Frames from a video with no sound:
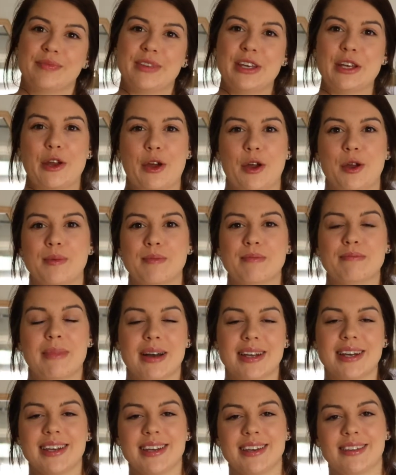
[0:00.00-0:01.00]
you know,
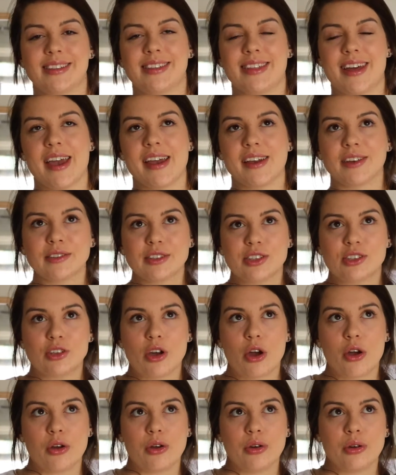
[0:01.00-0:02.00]
money thing.
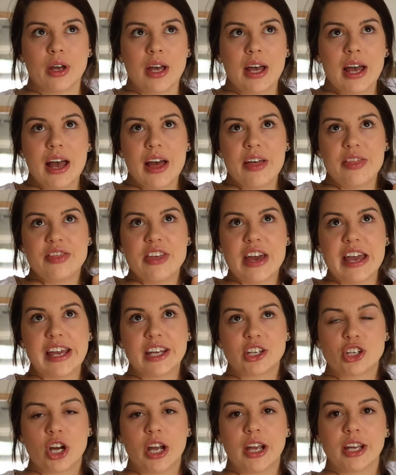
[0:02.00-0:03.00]
So
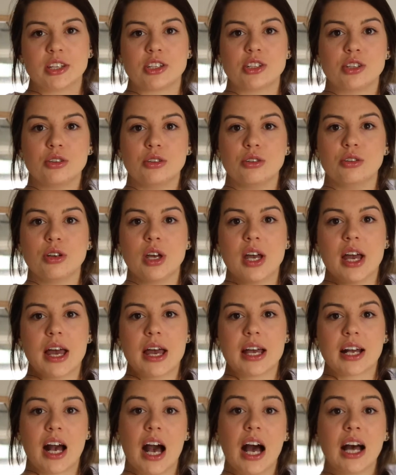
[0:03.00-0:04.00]
they're trying to
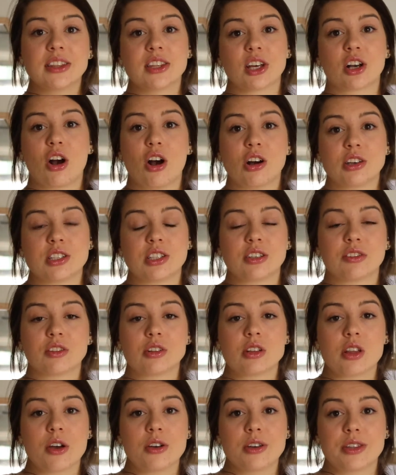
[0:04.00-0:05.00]
cut the cost of
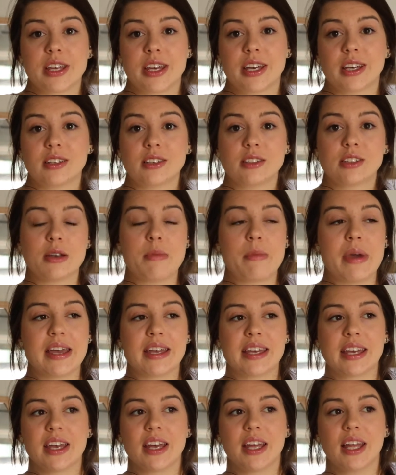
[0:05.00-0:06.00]
clothing to
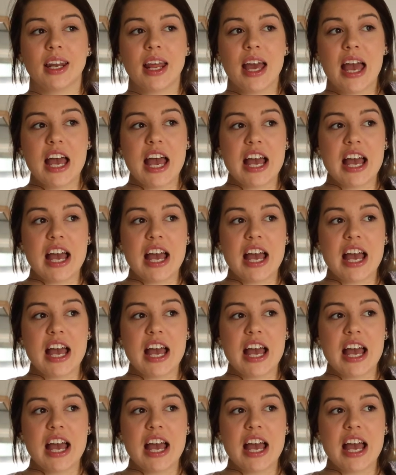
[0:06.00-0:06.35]
make it,